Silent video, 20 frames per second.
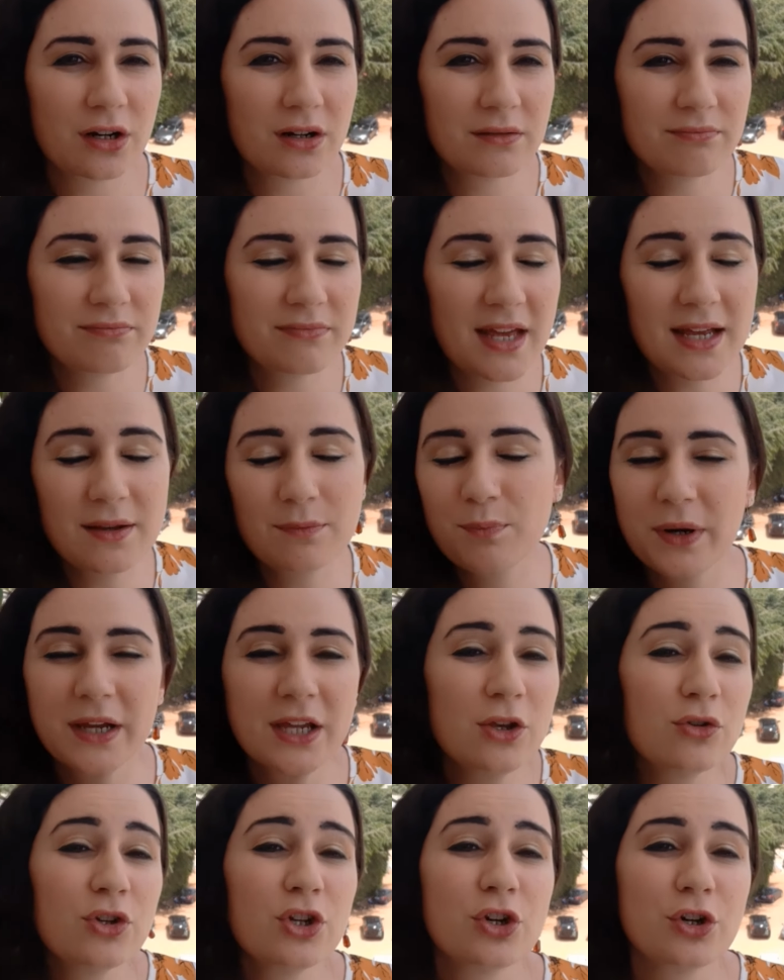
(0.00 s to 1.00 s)
they bring
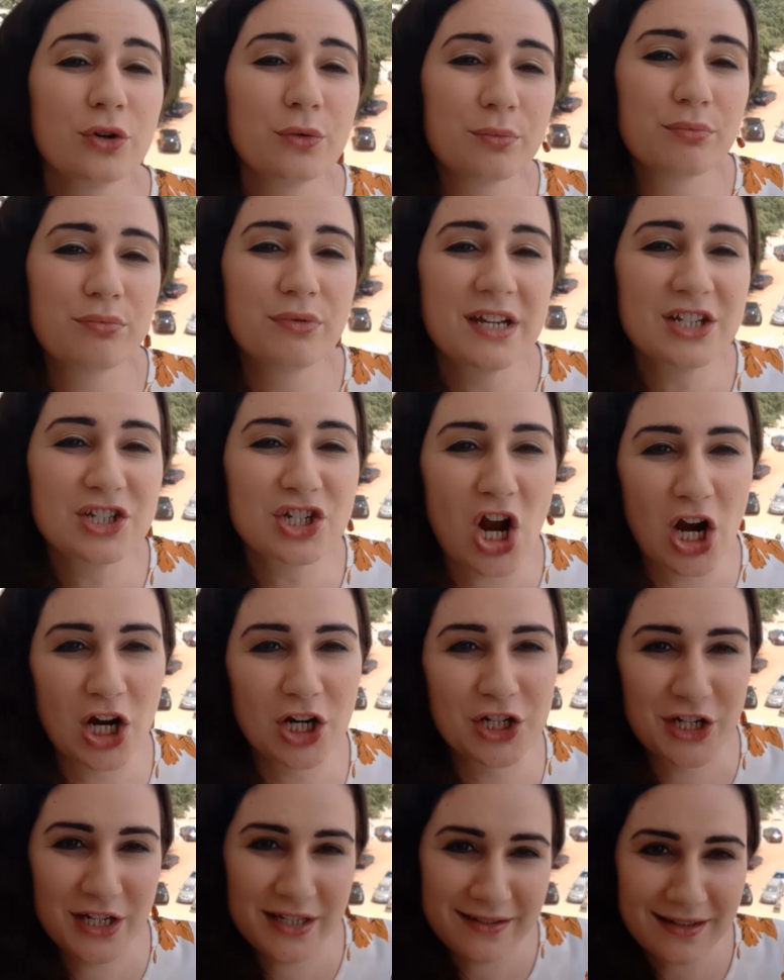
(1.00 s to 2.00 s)
you your
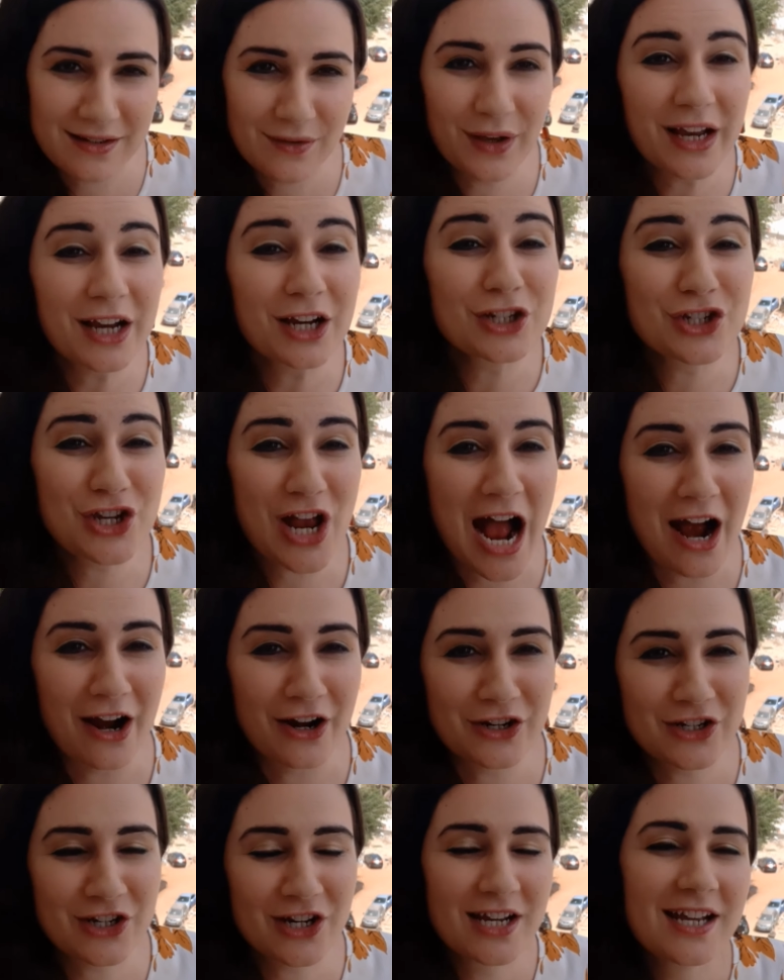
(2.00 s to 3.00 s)
recharges, the
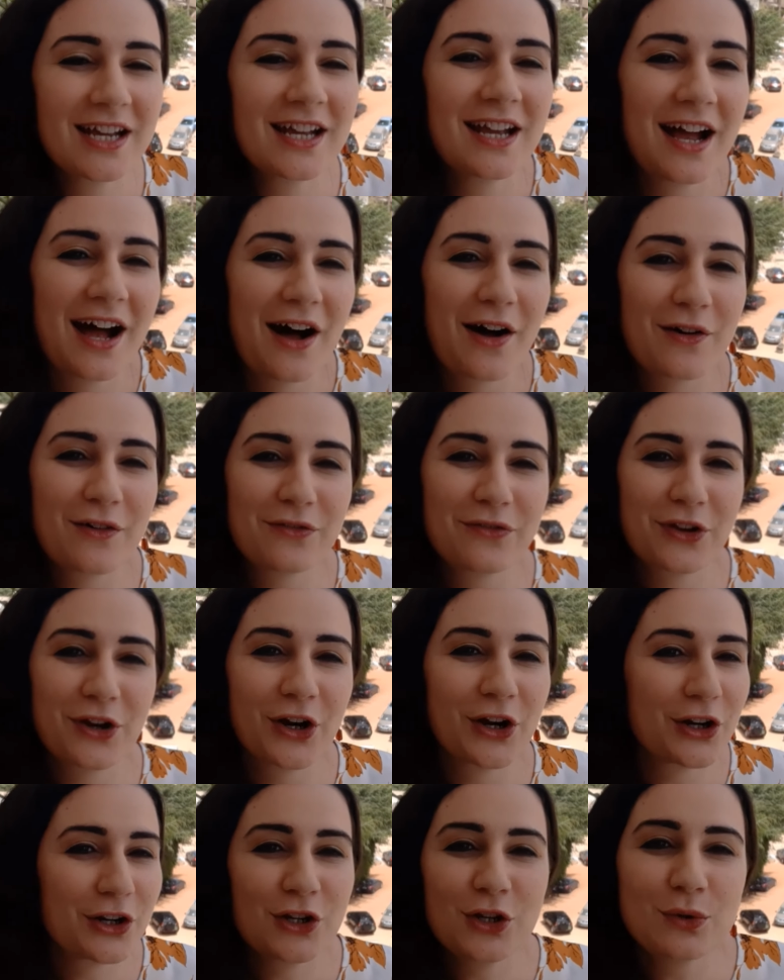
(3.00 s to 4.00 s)
recharge of
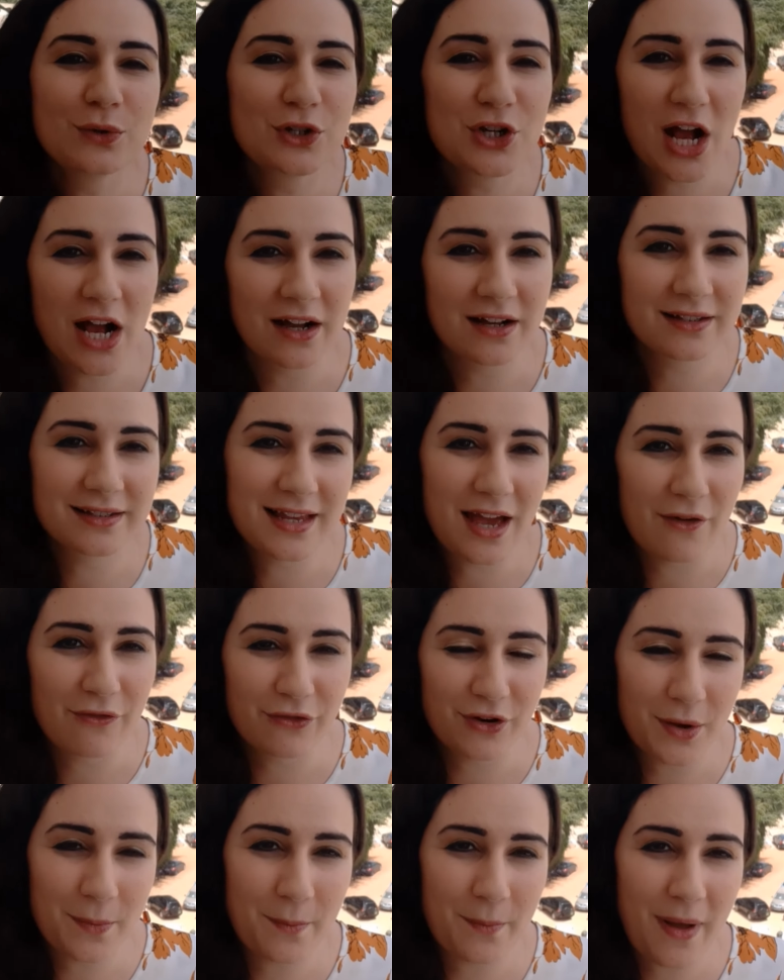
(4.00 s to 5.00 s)
your new jugs
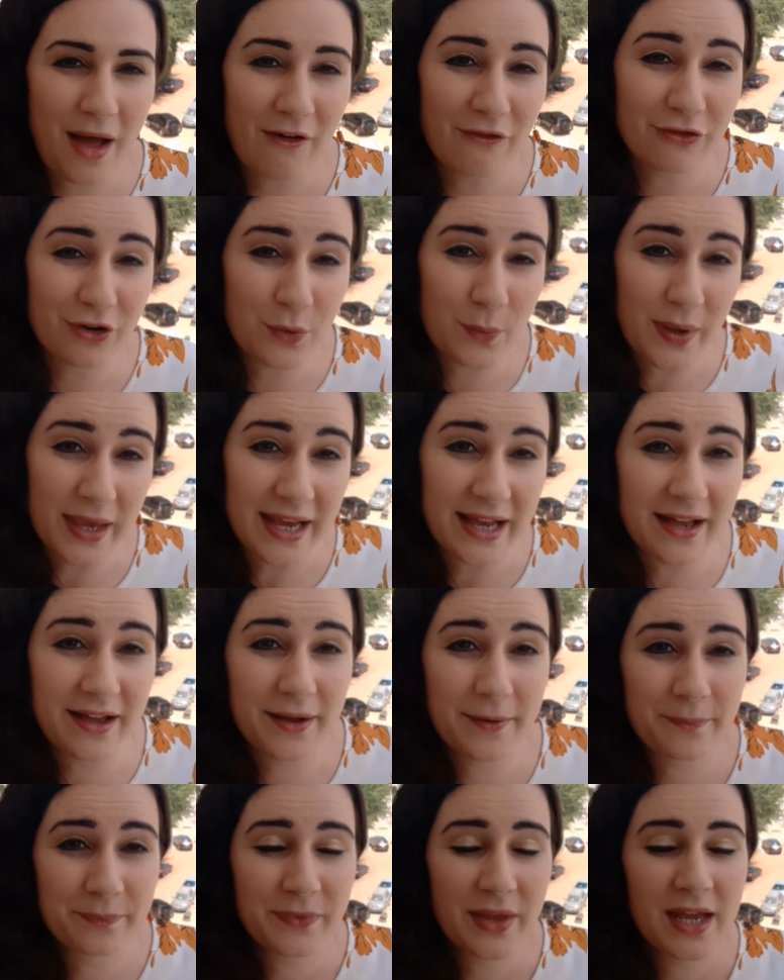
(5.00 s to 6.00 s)
every week.
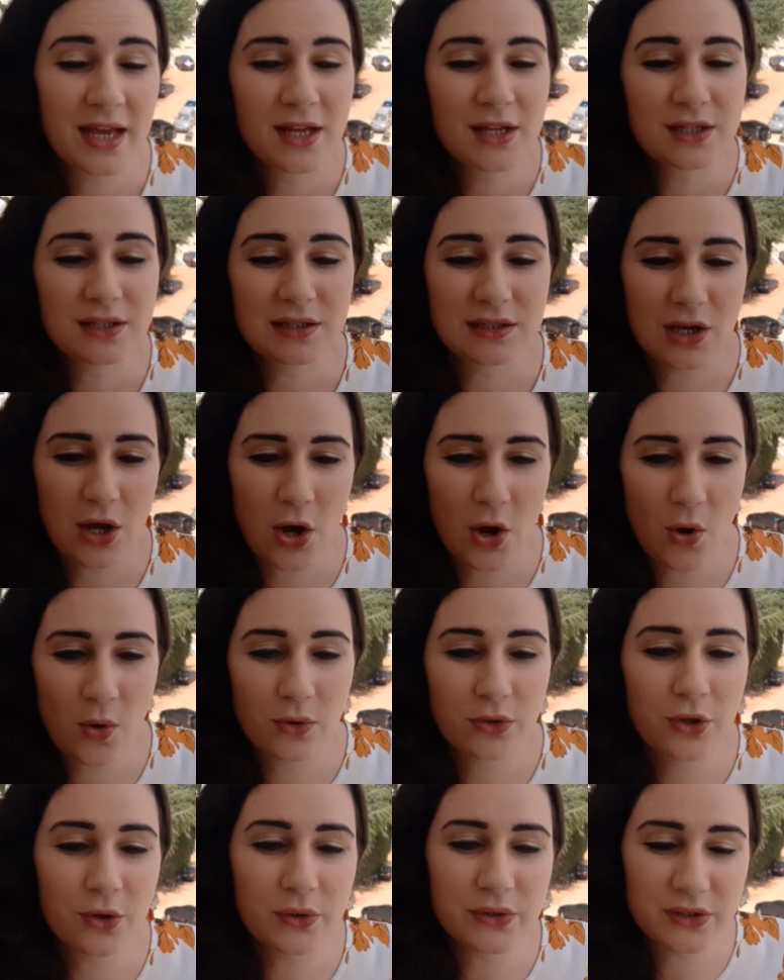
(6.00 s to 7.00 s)
So
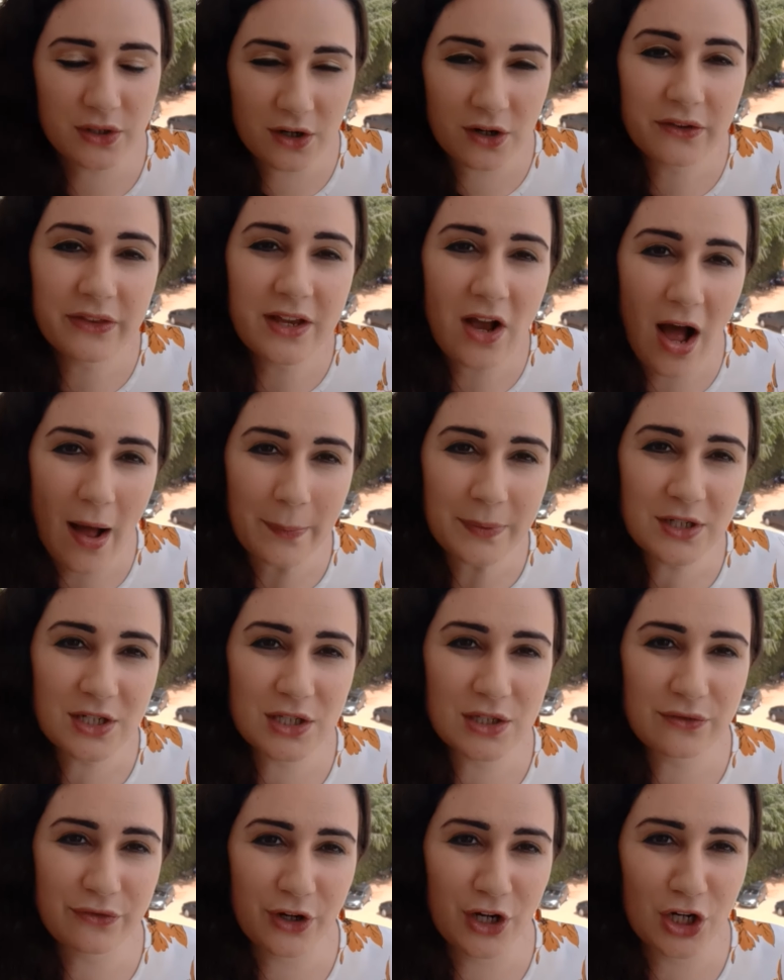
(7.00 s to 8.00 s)
those are the
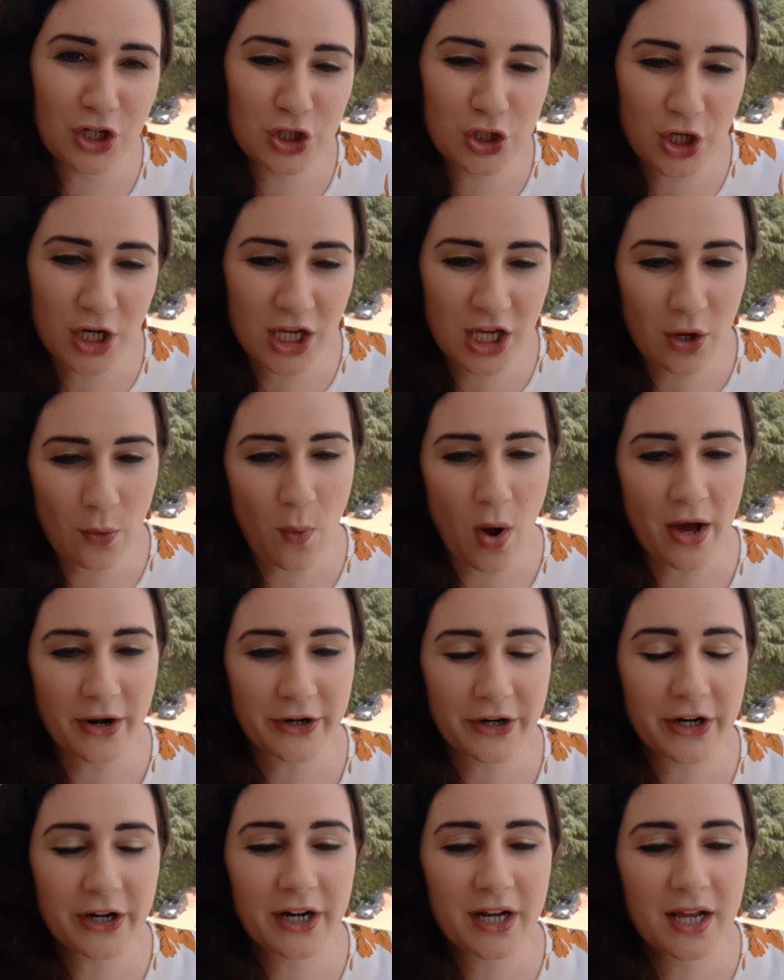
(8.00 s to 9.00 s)
options for your drinking water.